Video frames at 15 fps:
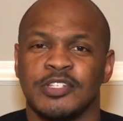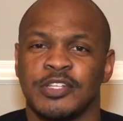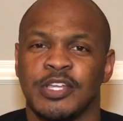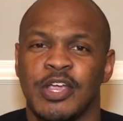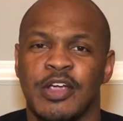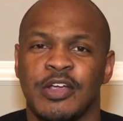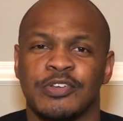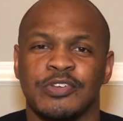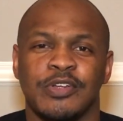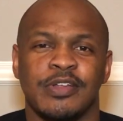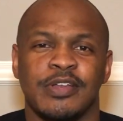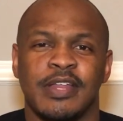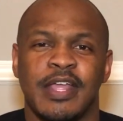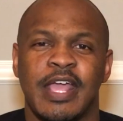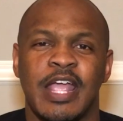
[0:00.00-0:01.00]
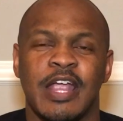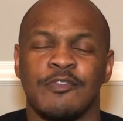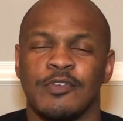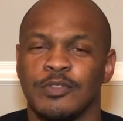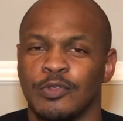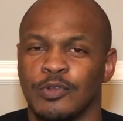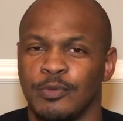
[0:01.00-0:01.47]
the character in
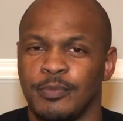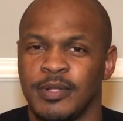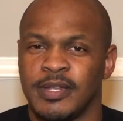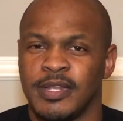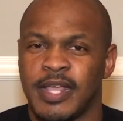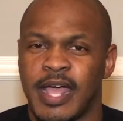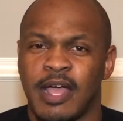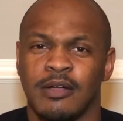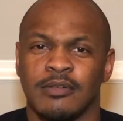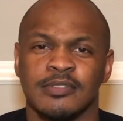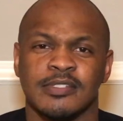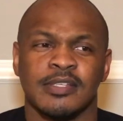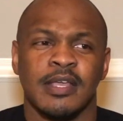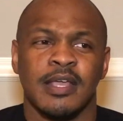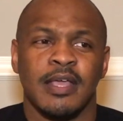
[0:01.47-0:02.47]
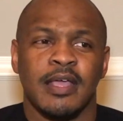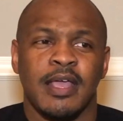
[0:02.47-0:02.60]
every little bitty ounce,